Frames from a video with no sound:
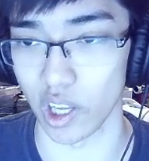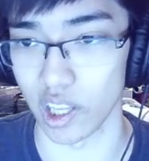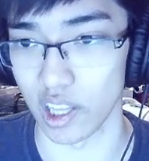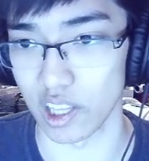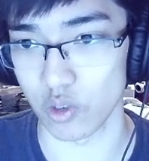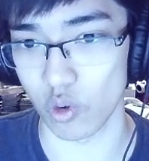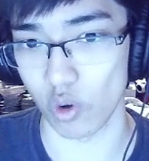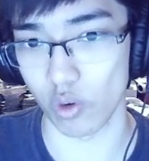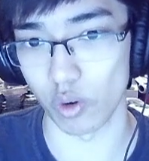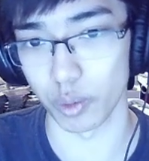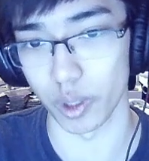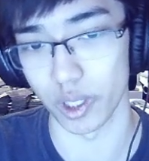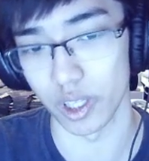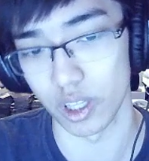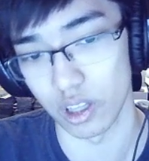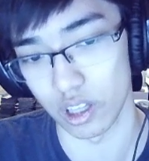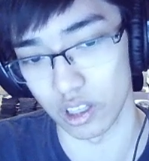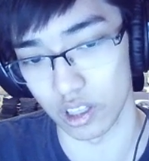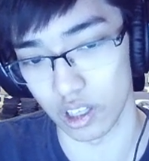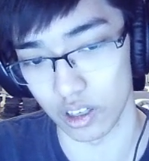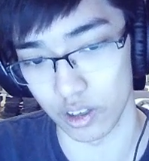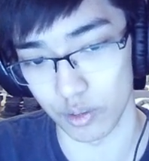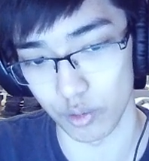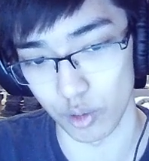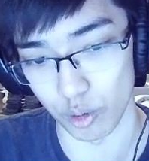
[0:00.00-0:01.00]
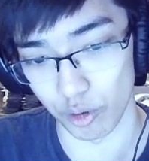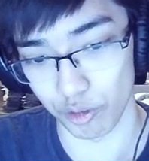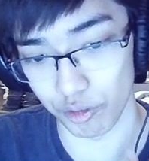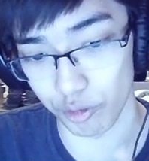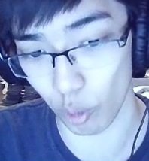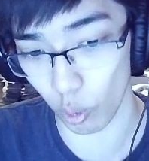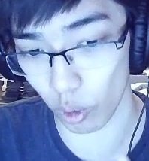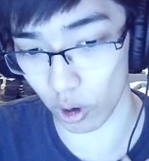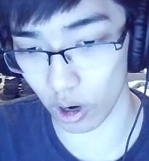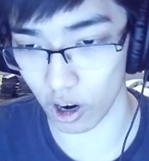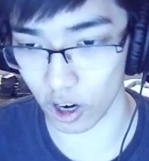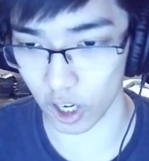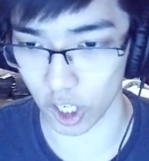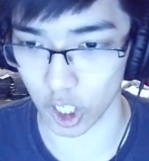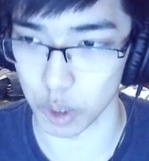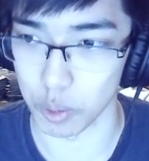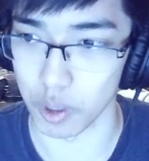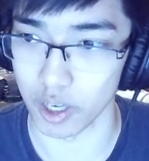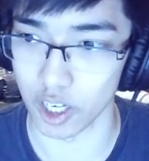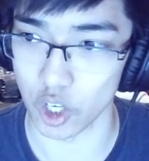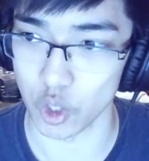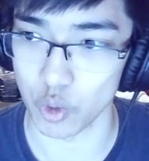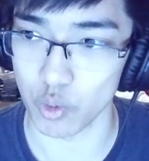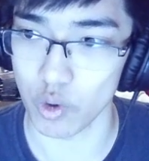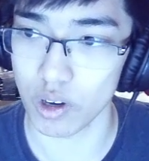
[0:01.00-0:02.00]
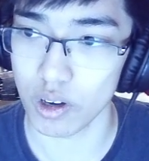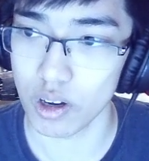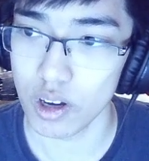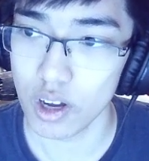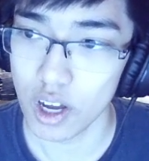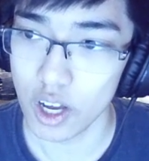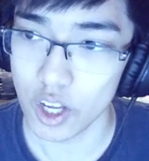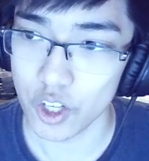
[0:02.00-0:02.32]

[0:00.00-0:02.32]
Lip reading: That's why we're playing the level 4 Argomon as well.